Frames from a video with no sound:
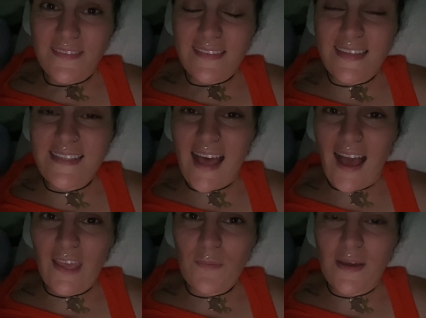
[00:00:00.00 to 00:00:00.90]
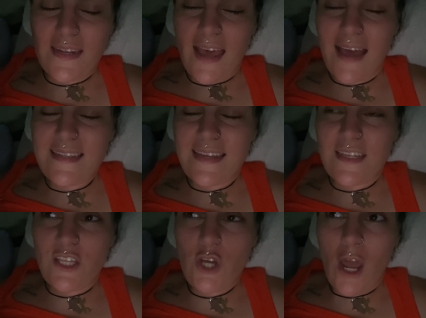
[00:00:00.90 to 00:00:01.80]
this argument, and
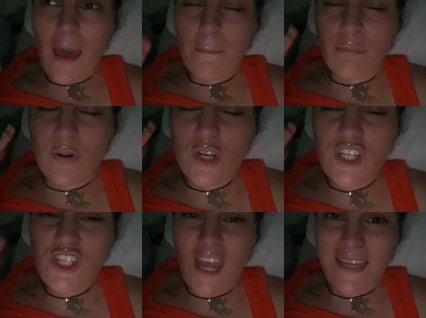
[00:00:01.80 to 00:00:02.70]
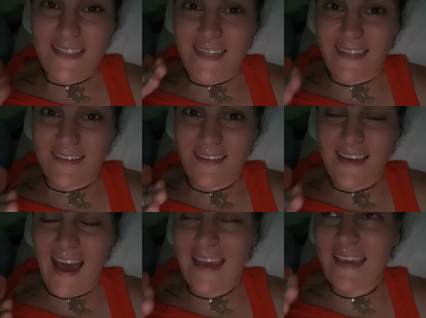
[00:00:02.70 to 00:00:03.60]
y'all are projecting. I